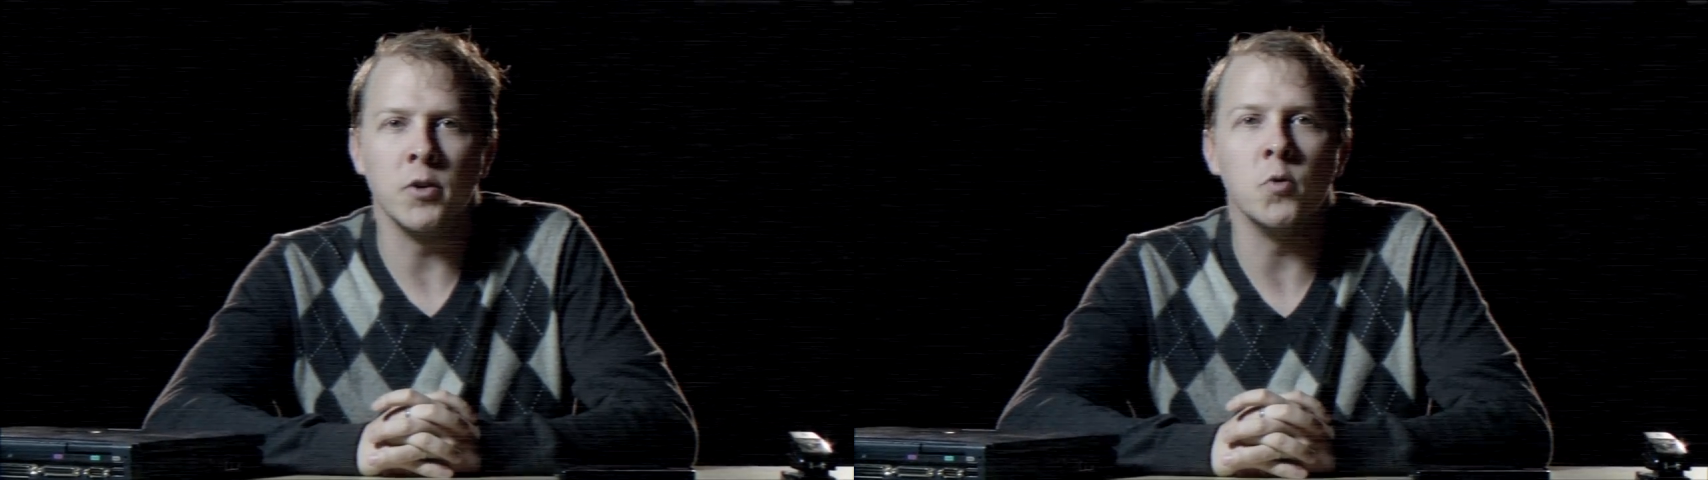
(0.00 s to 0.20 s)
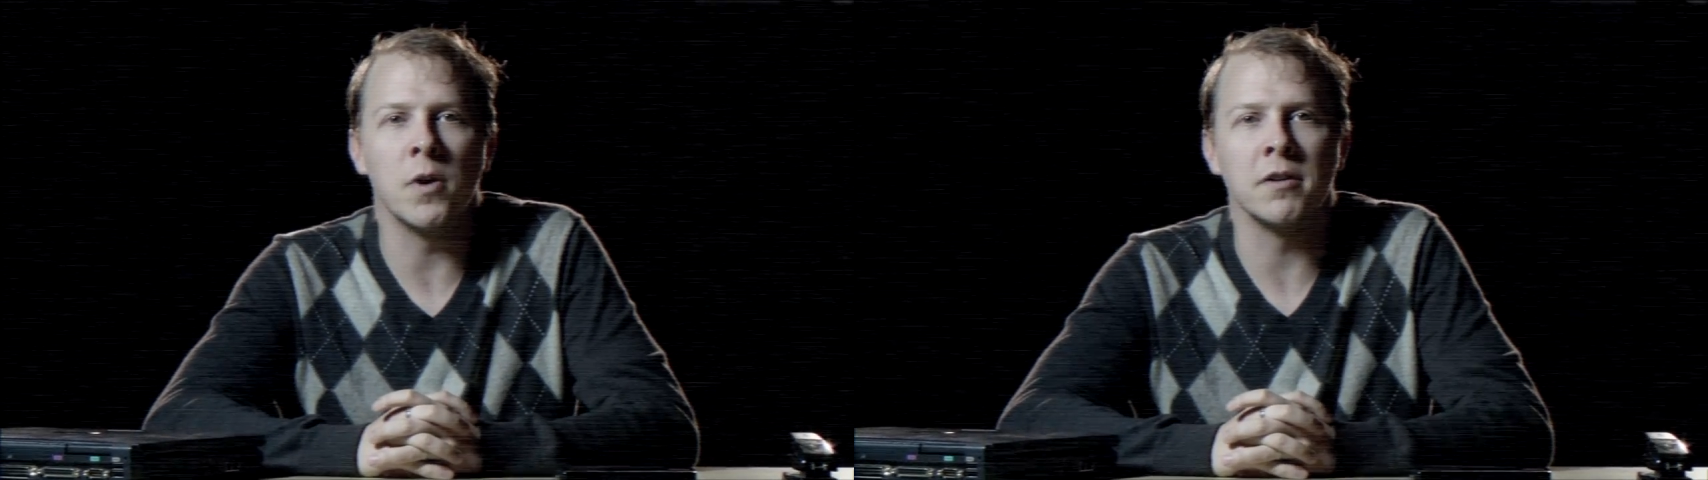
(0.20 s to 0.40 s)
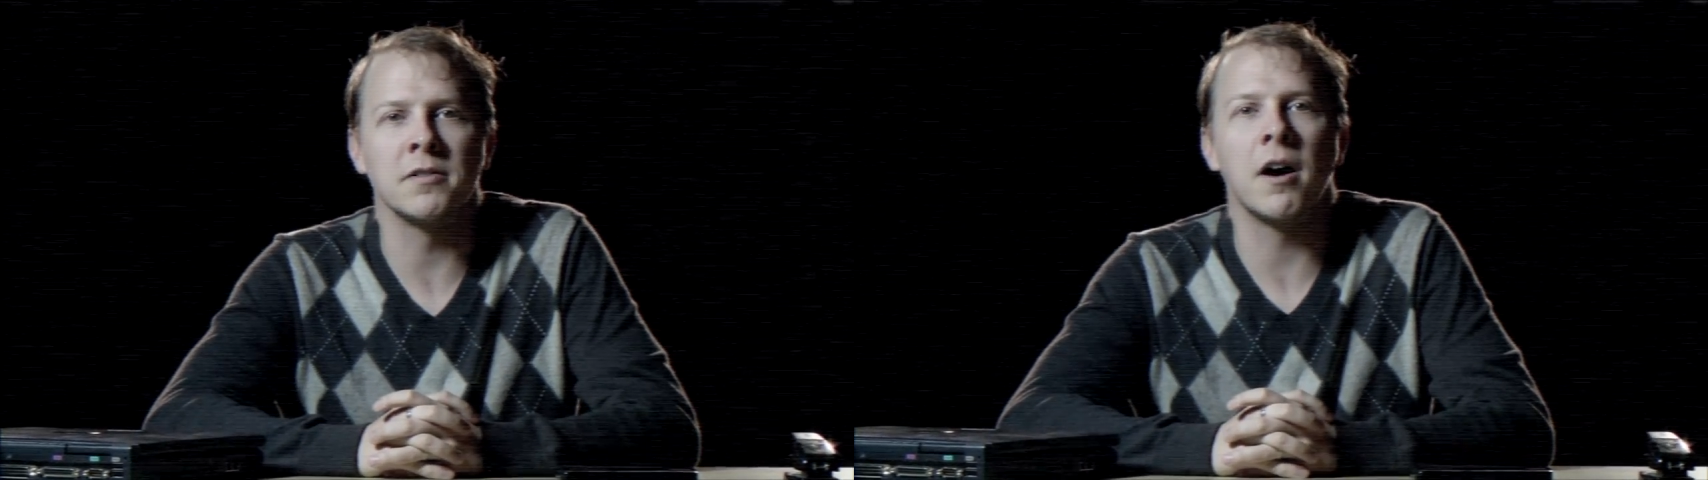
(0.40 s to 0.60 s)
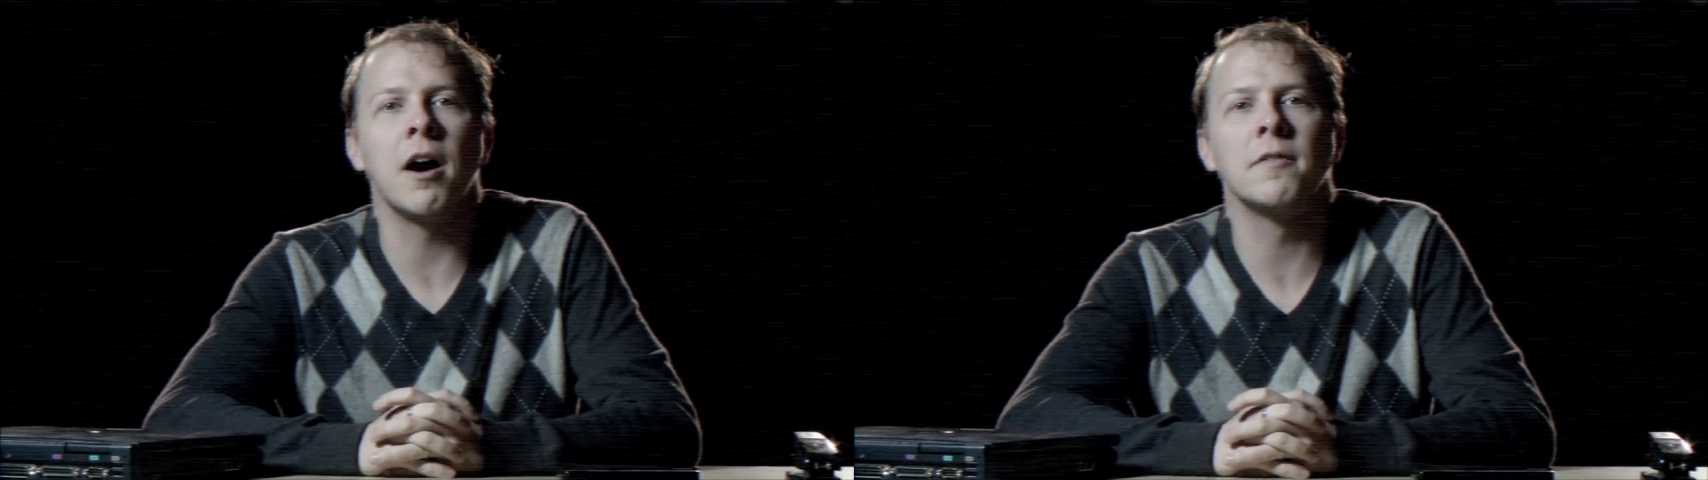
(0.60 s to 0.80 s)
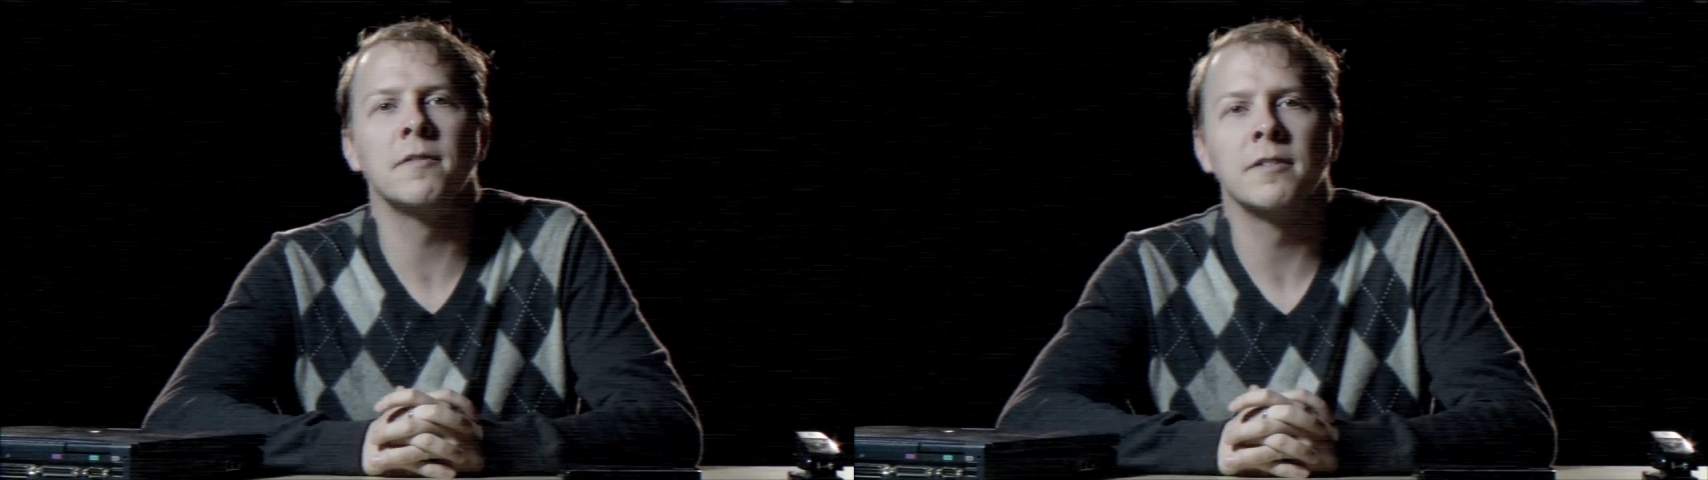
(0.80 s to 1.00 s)
new wears
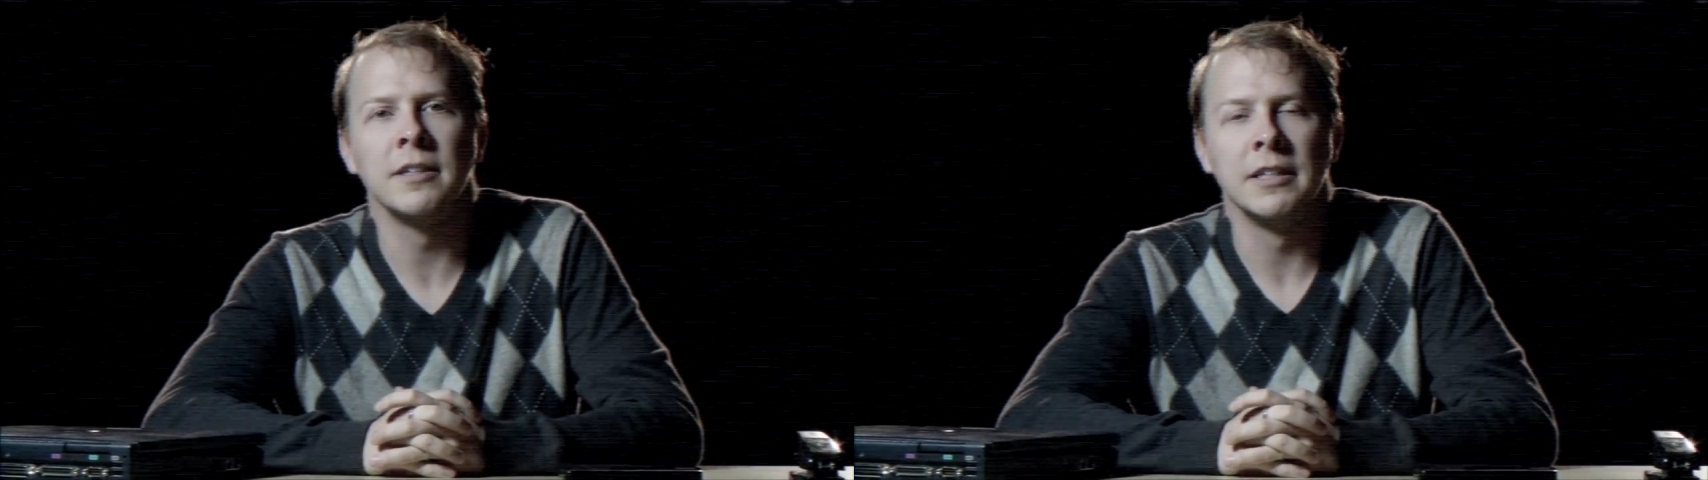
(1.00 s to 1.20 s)
off.